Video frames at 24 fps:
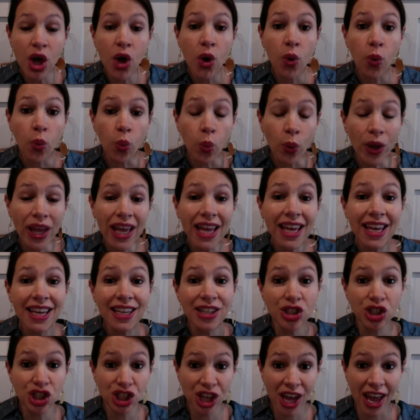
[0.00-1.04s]
we
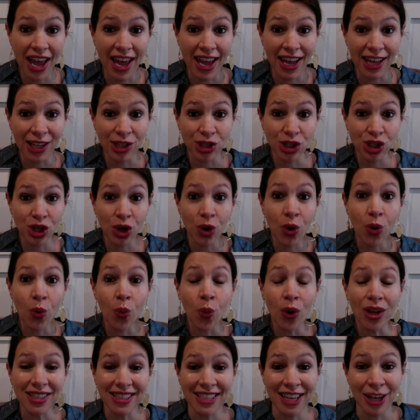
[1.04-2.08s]
can change
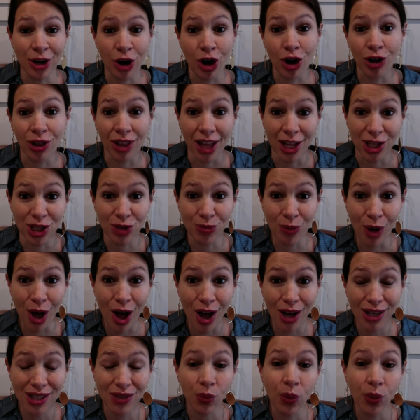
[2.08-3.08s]
what's in our lunchbox.